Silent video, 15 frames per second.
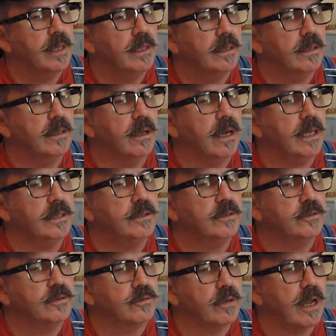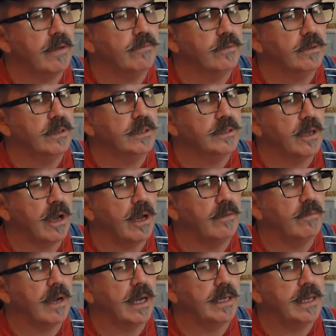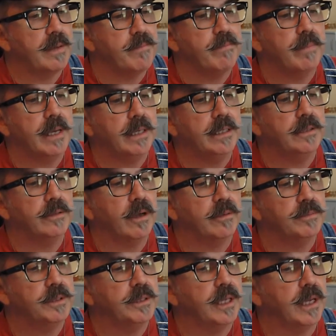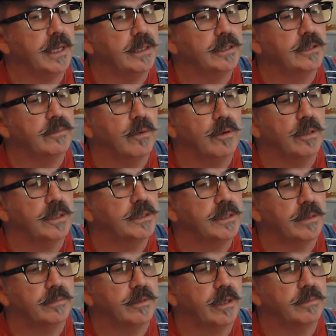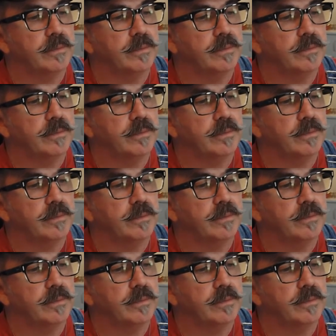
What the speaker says: Clients travel this hierarchy many times a day in small and sometimes